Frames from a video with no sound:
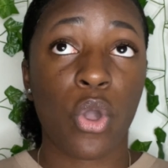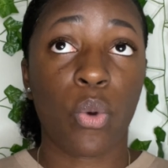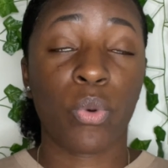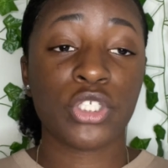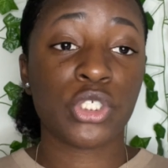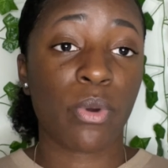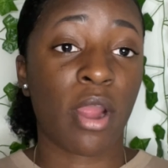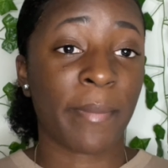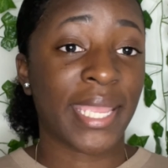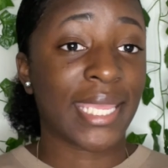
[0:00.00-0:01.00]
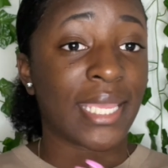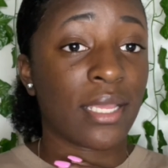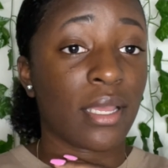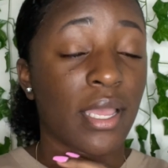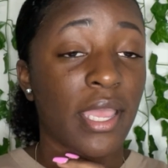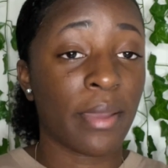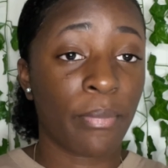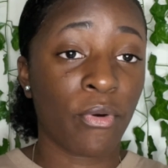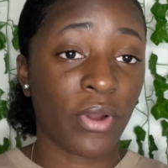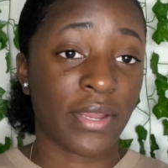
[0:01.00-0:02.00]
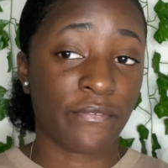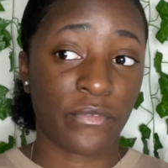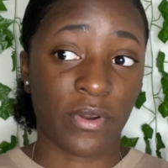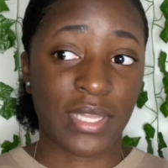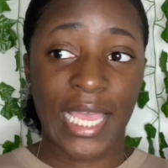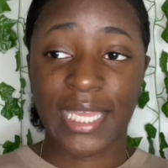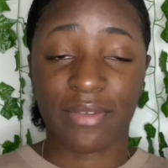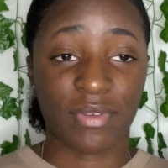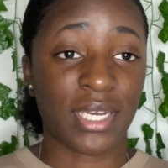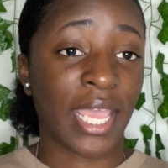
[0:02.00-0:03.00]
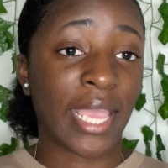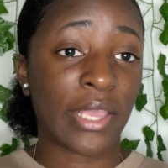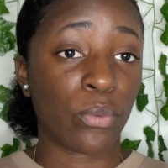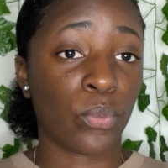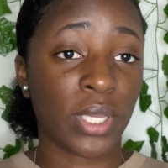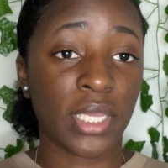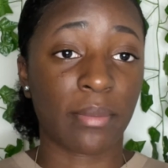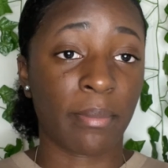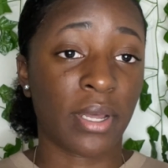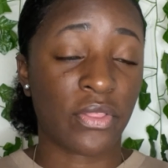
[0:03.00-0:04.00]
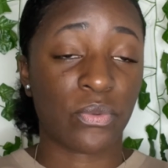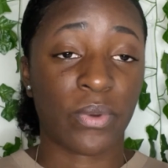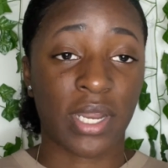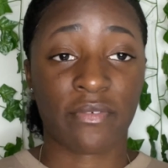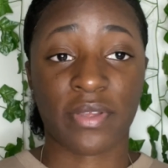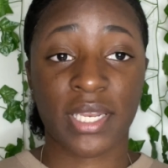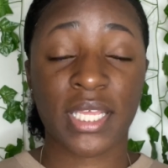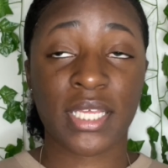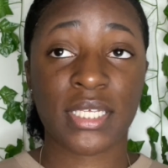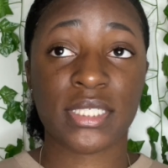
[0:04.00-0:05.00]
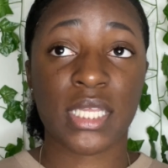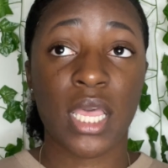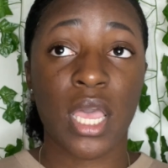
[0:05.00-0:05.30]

what you are making important for that given day, week, month, whatever it is.